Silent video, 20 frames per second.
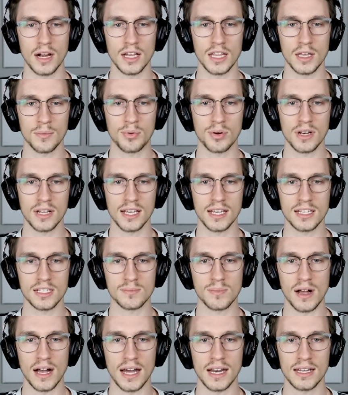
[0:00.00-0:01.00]
Are they putting his
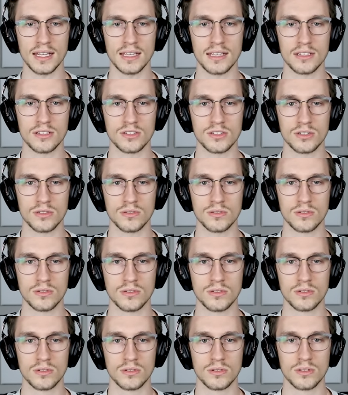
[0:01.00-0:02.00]
body
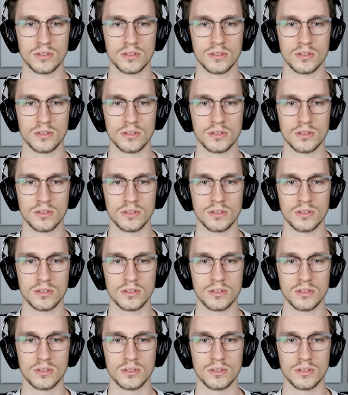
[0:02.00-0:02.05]
into